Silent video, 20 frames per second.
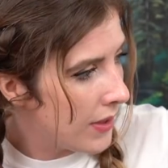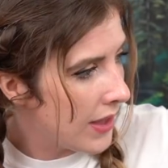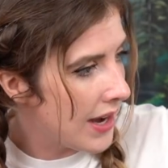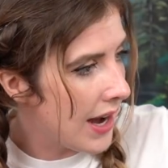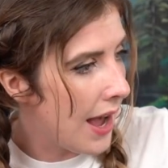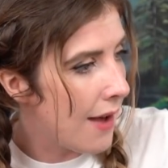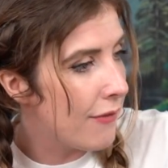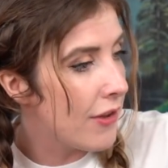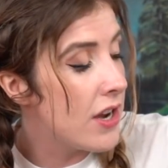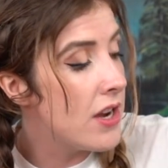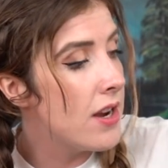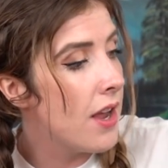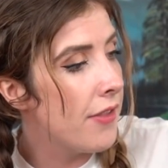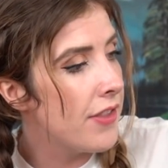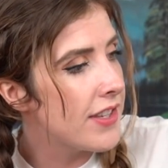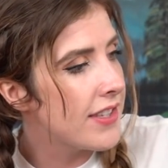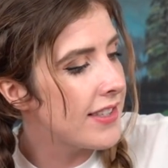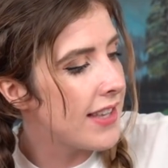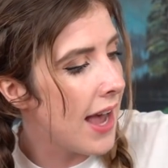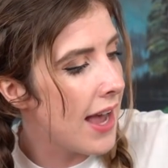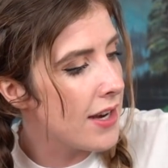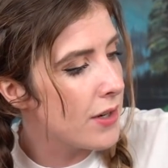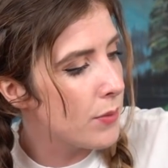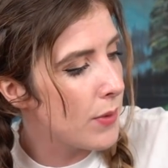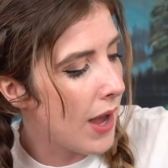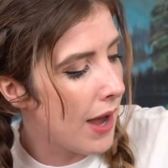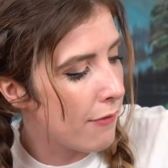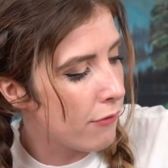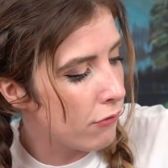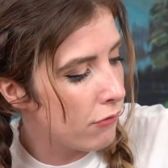We then have another
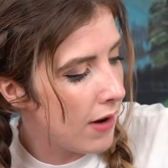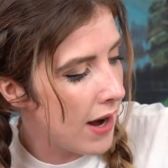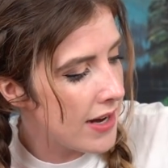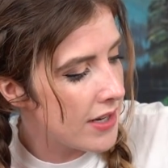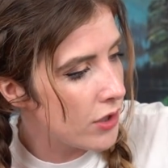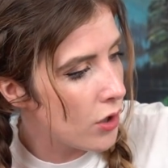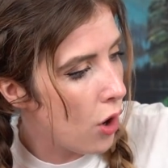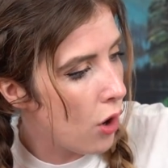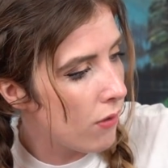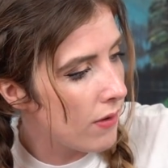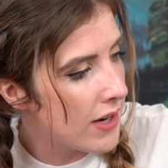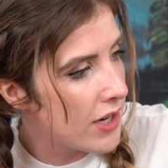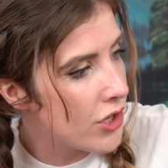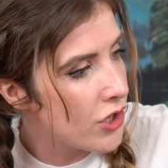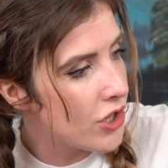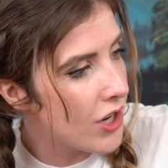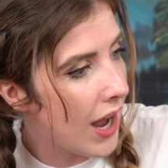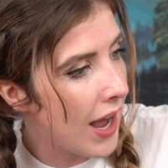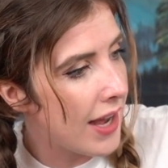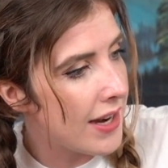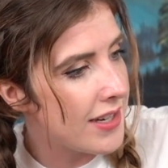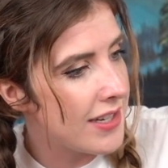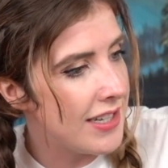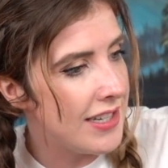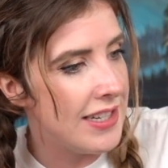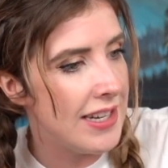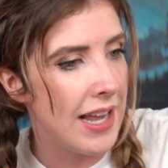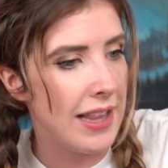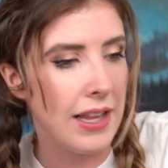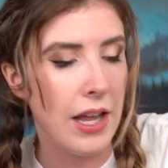set. We have red, orange, and
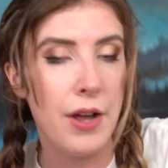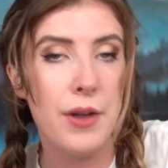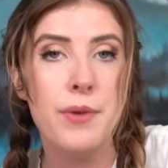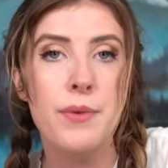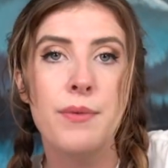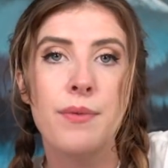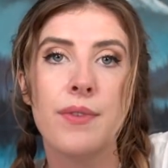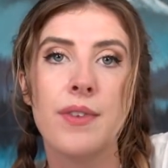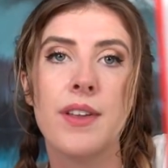yellow.